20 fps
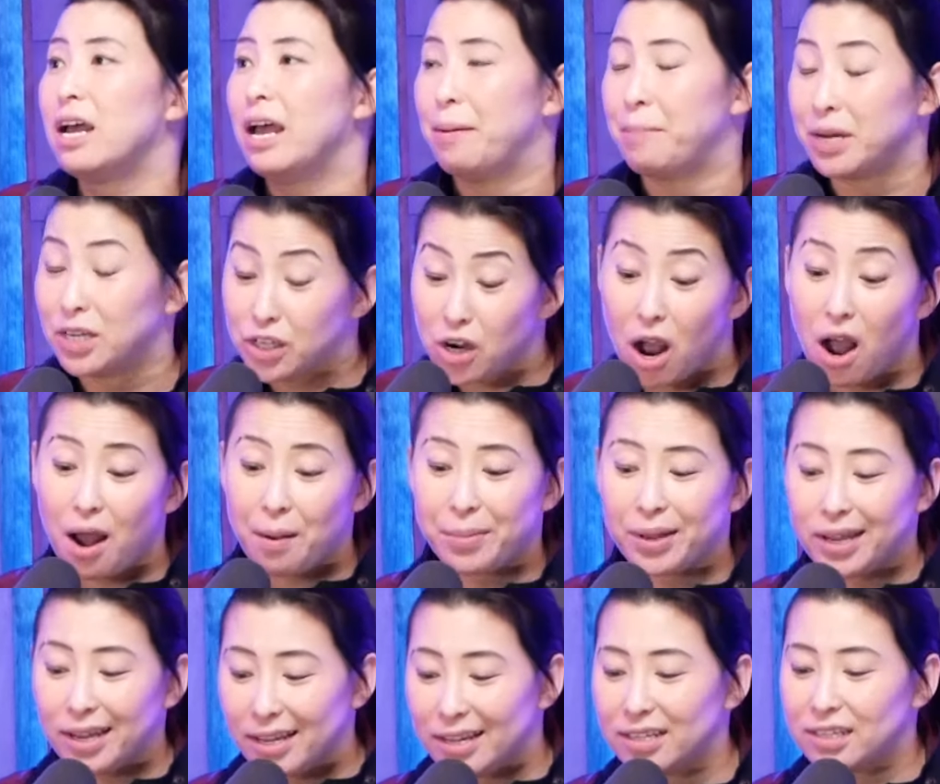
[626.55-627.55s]
And my
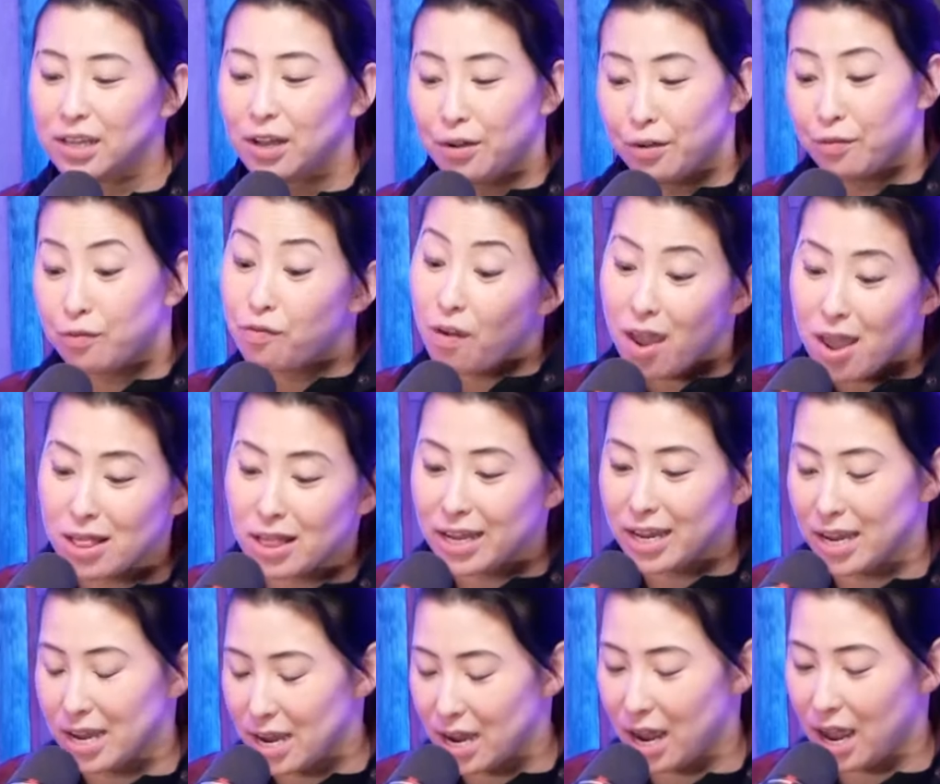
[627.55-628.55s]
job is
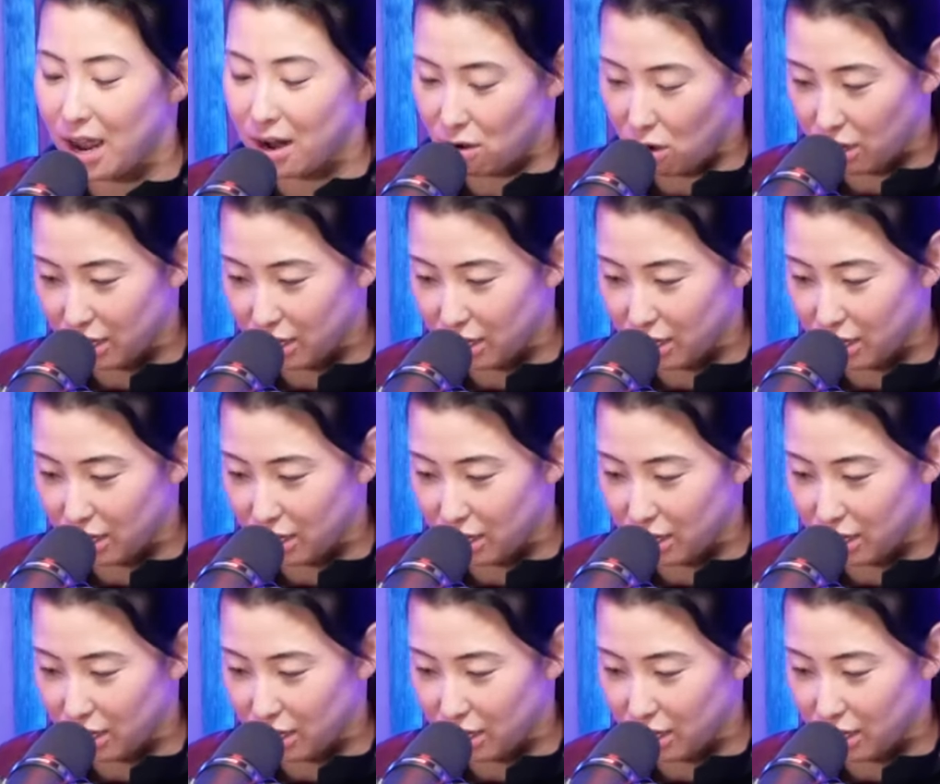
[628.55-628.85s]
failing at